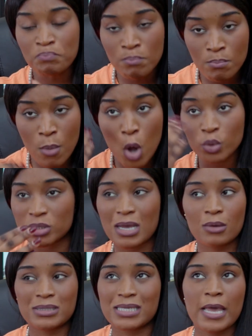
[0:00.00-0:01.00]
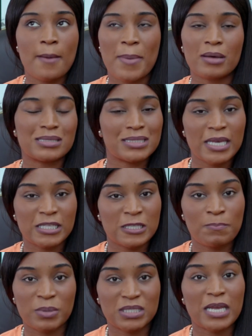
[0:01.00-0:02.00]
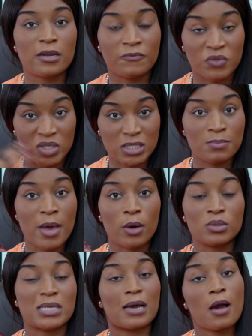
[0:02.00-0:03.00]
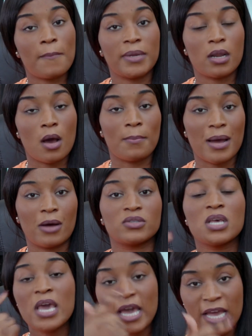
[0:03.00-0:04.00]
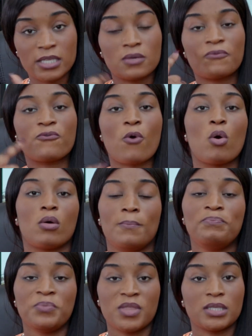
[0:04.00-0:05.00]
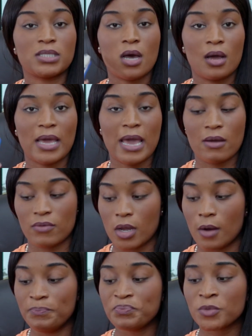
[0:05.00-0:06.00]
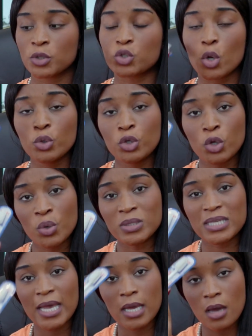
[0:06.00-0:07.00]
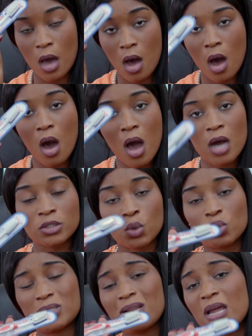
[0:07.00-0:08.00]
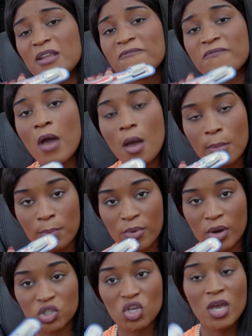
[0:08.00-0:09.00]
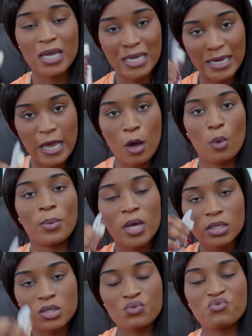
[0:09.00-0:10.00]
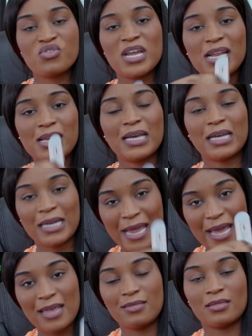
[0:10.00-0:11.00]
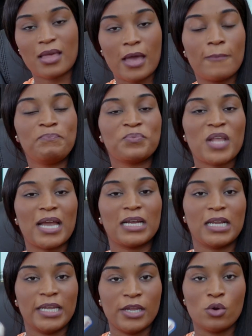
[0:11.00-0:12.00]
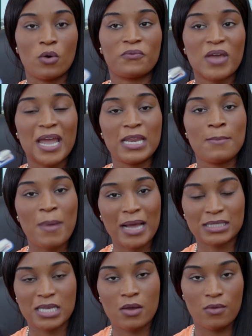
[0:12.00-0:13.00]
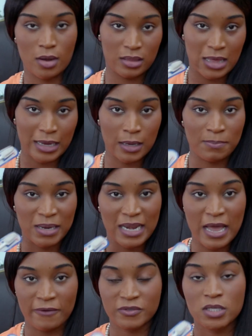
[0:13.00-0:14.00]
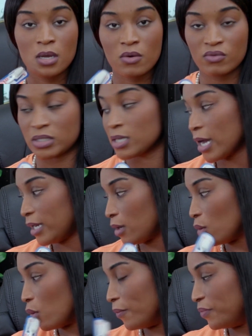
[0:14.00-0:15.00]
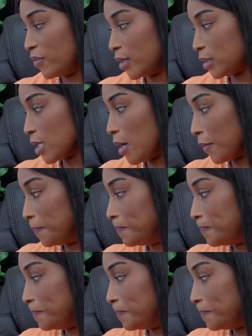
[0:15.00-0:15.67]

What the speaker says: I would say about 60% of the smells that come in our mouths is from the tongue area. So using a harder or slightly firmer brush can help to really get in there and clean off any bacteria that can be left residing on the tongue.